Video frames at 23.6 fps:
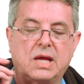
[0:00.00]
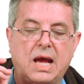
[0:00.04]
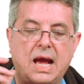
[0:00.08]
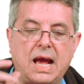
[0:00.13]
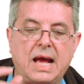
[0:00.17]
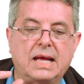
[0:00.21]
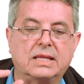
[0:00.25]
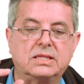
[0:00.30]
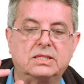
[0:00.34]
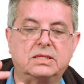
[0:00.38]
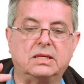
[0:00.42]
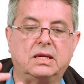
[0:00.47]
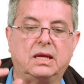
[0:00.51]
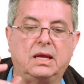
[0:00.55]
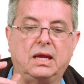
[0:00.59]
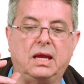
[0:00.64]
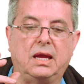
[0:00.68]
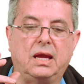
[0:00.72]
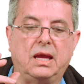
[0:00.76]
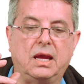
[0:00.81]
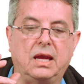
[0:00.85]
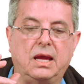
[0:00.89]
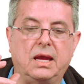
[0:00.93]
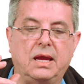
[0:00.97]

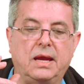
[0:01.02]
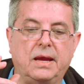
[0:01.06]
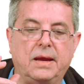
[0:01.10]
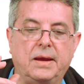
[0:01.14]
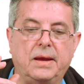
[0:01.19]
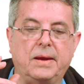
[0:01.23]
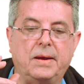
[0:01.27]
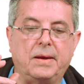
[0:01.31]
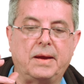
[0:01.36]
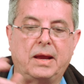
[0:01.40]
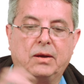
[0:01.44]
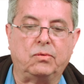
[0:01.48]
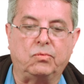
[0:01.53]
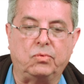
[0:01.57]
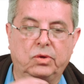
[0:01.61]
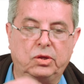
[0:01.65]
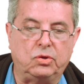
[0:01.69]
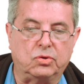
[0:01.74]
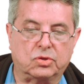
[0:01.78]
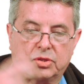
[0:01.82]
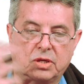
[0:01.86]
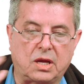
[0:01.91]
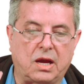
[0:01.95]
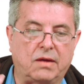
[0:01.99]
and
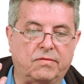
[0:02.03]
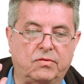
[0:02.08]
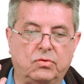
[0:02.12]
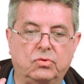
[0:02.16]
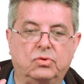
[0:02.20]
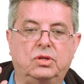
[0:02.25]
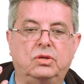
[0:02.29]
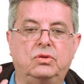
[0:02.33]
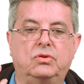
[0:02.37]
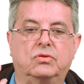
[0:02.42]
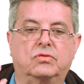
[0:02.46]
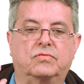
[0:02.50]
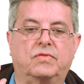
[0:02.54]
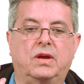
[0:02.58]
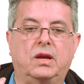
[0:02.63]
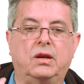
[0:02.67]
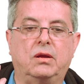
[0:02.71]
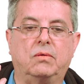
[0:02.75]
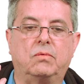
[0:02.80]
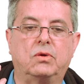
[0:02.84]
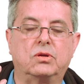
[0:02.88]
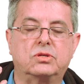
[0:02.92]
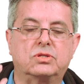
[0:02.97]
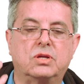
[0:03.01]
we just have continuous
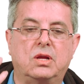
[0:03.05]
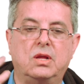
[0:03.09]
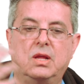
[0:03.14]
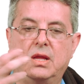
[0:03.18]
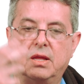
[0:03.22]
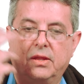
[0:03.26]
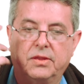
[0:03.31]
variables,